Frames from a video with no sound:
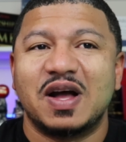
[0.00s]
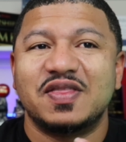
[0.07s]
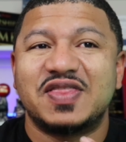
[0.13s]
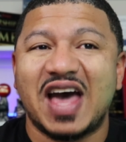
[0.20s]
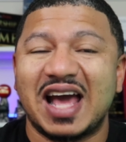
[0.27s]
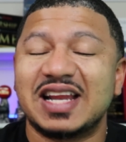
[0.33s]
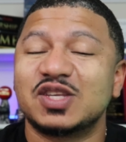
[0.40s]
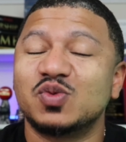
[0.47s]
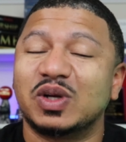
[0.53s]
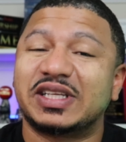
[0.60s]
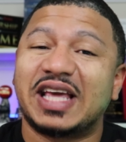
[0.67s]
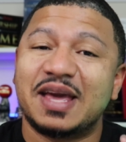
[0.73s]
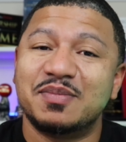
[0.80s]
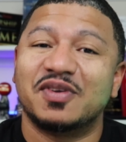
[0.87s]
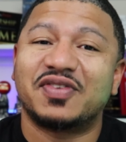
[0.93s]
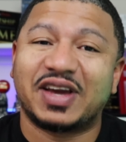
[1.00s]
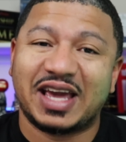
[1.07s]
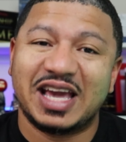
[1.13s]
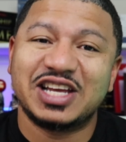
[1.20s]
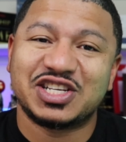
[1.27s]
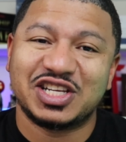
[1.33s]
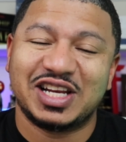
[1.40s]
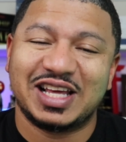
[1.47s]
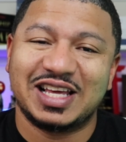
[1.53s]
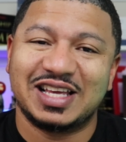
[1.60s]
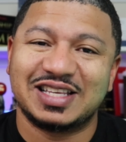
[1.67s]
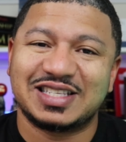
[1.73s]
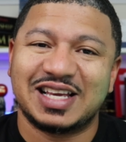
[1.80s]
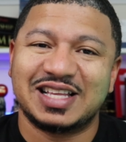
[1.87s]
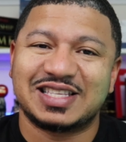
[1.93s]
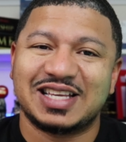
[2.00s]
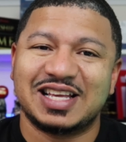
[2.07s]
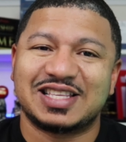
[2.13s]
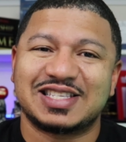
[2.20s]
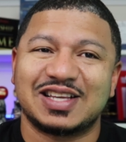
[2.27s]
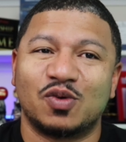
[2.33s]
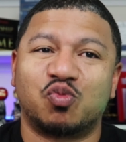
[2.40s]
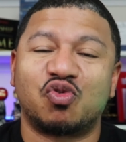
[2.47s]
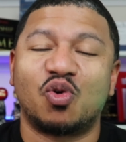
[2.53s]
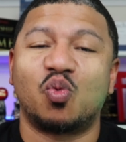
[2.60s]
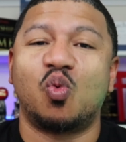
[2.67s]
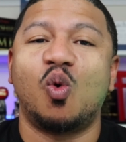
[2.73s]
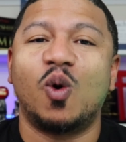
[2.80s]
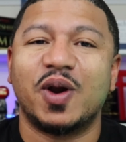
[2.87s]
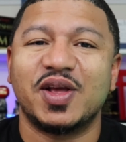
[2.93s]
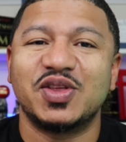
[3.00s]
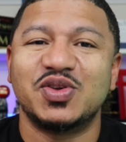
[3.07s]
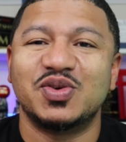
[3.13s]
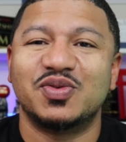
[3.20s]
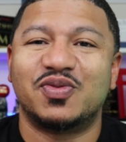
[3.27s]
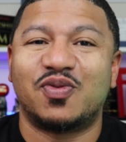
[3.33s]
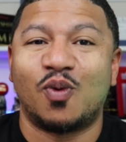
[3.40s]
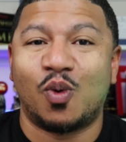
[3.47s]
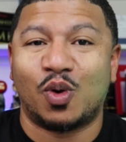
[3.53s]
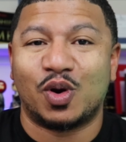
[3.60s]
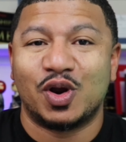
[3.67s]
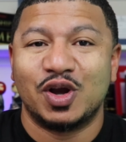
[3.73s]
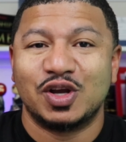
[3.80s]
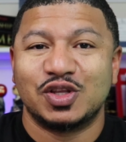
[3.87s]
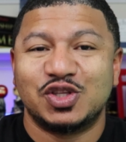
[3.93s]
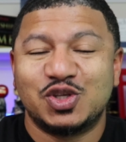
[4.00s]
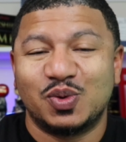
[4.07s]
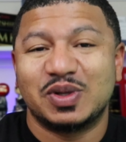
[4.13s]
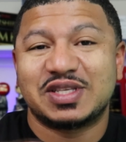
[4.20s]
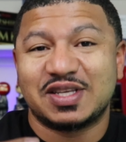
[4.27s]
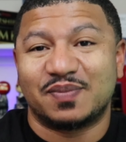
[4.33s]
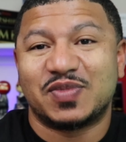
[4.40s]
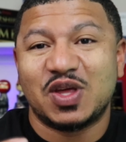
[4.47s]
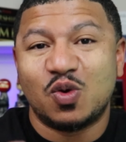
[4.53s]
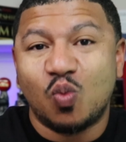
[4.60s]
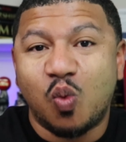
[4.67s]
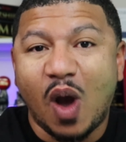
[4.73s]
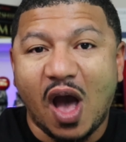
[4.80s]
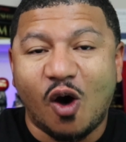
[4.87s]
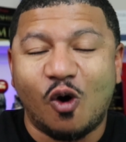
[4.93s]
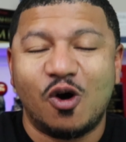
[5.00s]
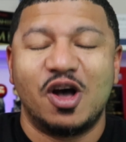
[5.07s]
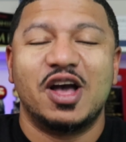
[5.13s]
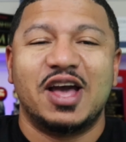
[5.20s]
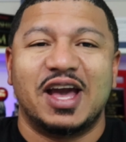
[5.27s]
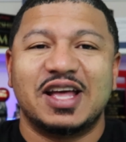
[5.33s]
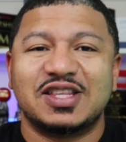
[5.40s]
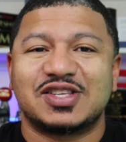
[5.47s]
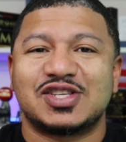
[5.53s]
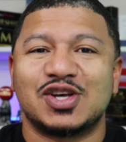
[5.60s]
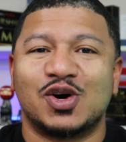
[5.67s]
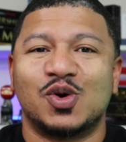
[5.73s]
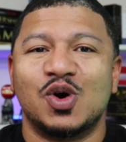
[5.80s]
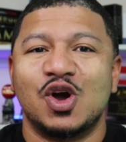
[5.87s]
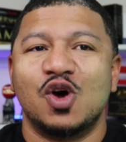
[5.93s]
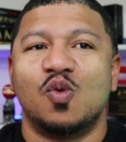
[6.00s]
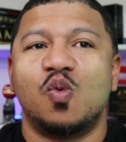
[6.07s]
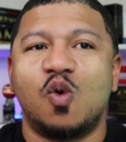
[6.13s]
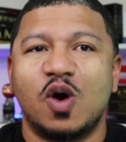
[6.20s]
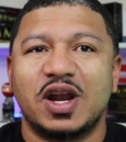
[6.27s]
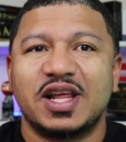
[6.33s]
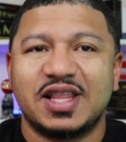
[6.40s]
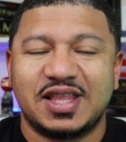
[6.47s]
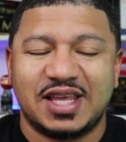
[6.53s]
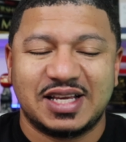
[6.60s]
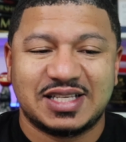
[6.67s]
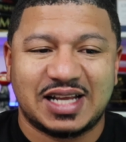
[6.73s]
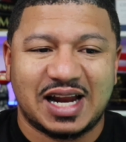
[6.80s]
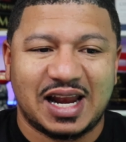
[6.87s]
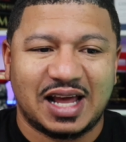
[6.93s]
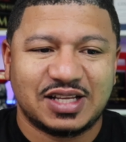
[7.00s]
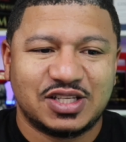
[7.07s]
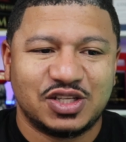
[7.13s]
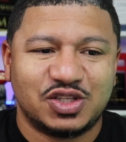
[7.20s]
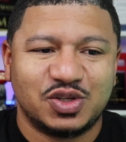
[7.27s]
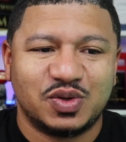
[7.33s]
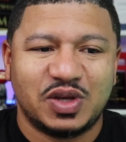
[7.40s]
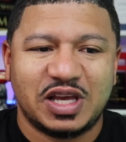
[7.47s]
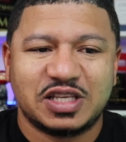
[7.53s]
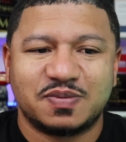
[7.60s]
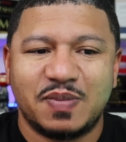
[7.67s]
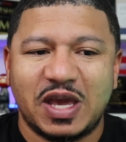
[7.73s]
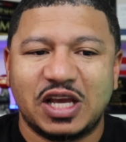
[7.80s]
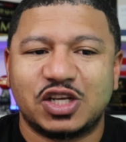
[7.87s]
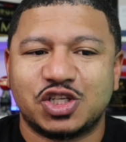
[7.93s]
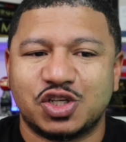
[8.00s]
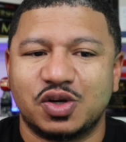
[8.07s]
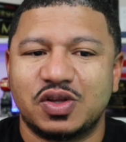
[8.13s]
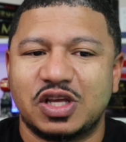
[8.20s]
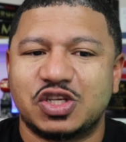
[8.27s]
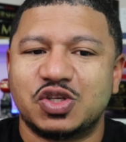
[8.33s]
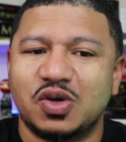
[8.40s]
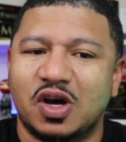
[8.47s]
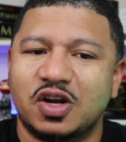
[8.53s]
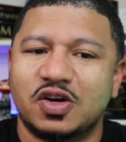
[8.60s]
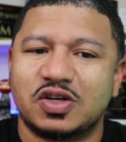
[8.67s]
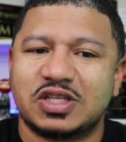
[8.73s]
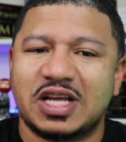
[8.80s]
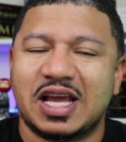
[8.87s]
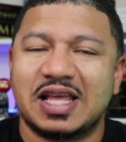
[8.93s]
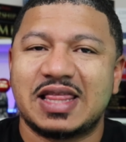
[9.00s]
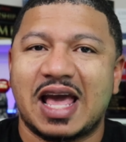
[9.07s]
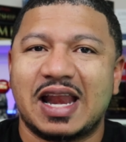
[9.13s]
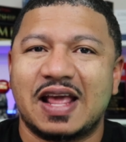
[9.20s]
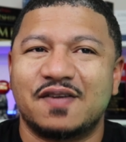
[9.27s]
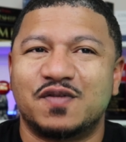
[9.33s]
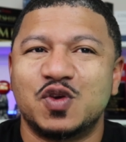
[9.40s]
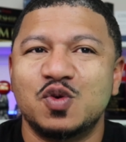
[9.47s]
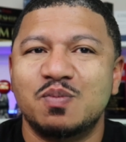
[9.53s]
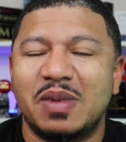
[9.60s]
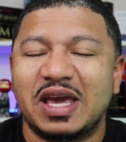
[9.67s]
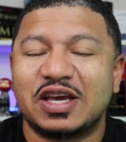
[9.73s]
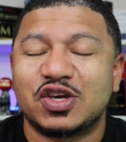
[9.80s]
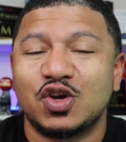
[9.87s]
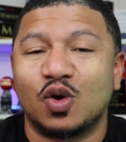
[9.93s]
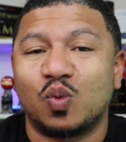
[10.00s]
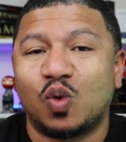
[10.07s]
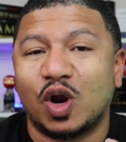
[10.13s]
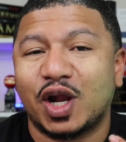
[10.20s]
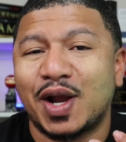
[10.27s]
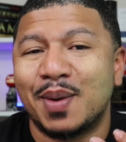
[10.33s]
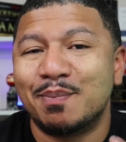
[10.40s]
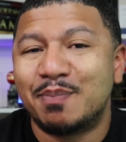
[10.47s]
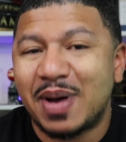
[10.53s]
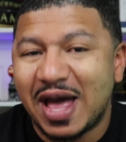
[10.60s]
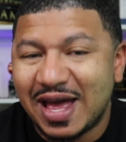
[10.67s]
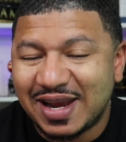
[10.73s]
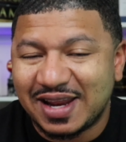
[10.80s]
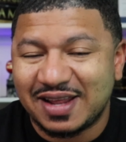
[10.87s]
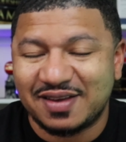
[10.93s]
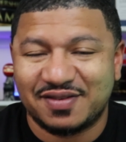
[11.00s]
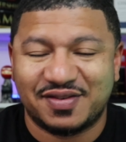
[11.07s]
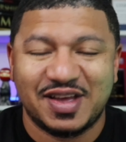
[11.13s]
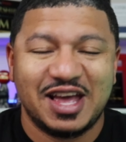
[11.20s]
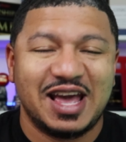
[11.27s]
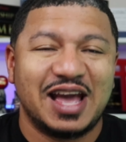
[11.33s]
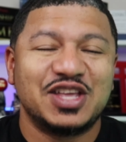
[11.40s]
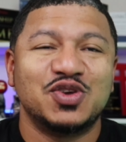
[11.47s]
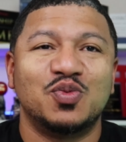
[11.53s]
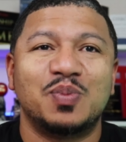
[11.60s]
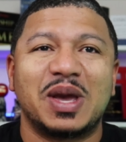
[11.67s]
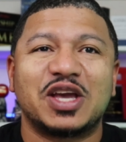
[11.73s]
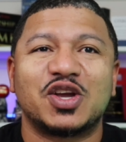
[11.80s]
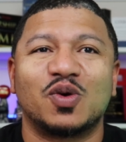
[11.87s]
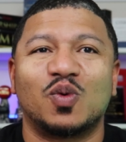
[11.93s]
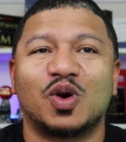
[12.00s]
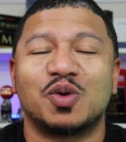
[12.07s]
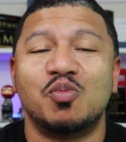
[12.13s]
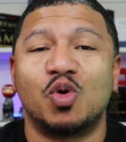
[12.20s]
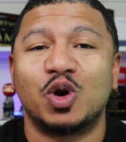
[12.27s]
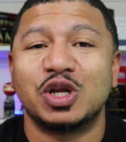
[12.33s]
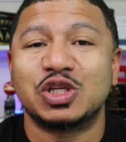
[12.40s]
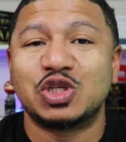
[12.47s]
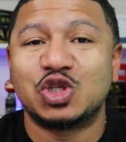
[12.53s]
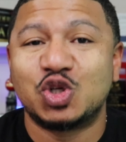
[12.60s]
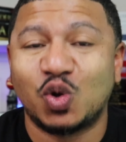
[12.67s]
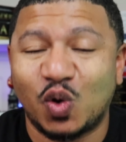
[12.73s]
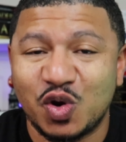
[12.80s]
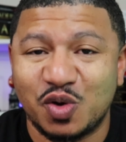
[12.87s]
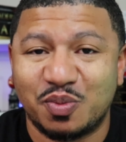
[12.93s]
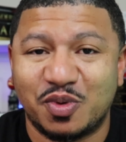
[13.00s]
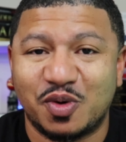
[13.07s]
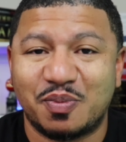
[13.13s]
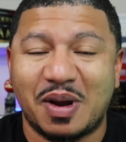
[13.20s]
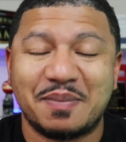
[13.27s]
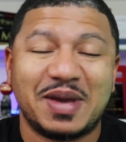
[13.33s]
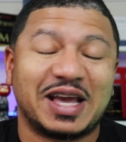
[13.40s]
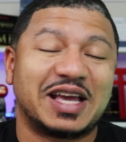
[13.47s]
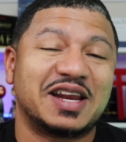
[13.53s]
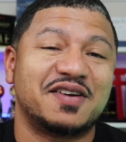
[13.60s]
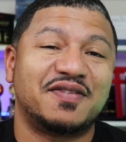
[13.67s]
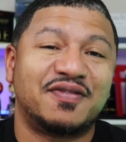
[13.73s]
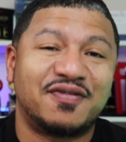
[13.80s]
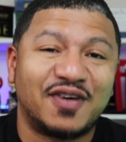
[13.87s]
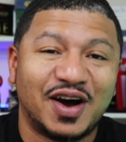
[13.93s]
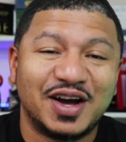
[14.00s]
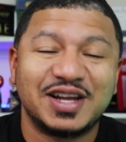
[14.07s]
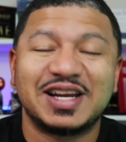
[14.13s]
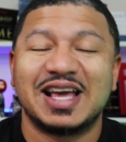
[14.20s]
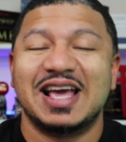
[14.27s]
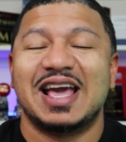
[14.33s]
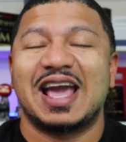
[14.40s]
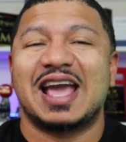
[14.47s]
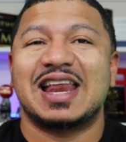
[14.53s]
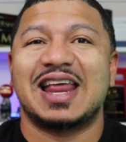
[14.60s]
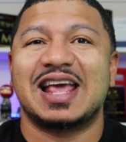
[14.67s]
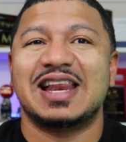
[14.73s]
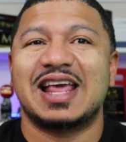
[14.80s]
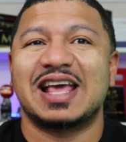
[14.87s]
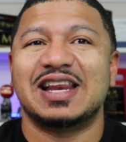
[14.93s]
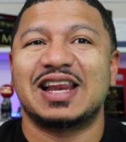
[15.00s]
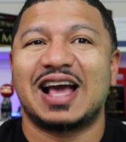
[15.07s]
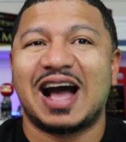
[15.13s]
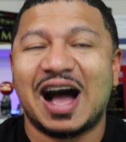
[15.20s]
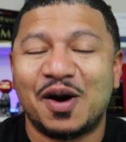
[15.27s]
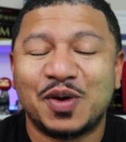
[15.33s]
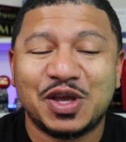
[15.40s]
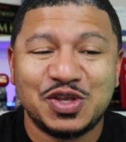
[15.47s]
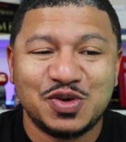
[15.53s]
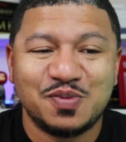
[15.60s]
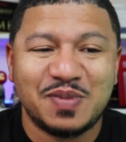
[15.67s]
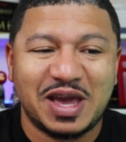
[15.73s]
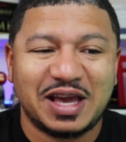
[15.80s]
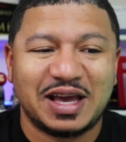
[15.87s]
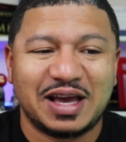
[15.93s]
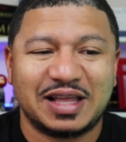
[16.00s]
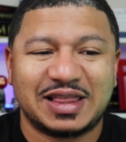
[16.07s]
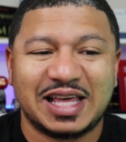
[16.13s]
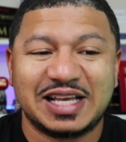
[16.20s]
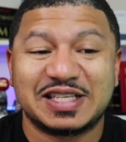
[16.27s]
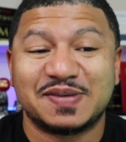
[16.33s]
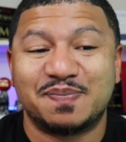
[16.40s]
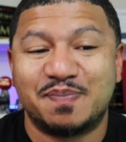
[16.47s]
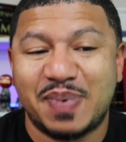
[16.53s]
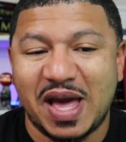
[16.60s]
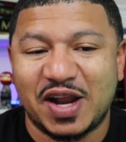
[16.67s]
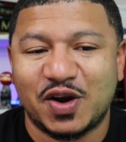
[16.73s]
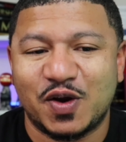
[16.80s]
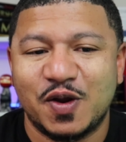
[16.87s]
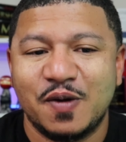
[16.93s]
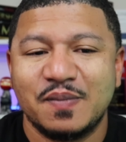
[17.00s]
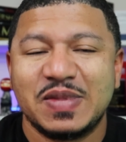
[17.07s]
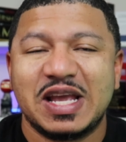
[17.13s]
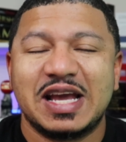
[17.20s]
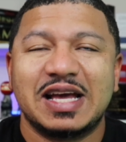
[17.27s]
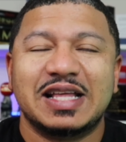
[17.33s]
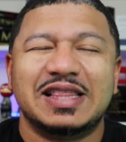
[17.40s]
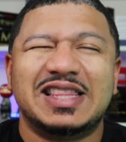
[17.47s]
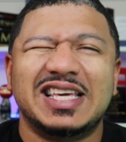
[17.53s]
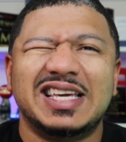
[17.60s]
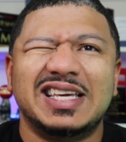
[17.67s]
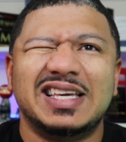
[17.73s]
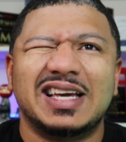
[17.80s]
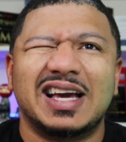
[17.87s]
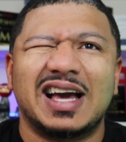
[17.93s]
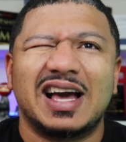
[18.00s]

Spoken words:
That is what gamification is. It's rewarding you for doing something well. And so one of the things that I like to do is make sure that you understand that if you make your work competitive and you make your work more enjoyable by making it fun, and how can you make things better, the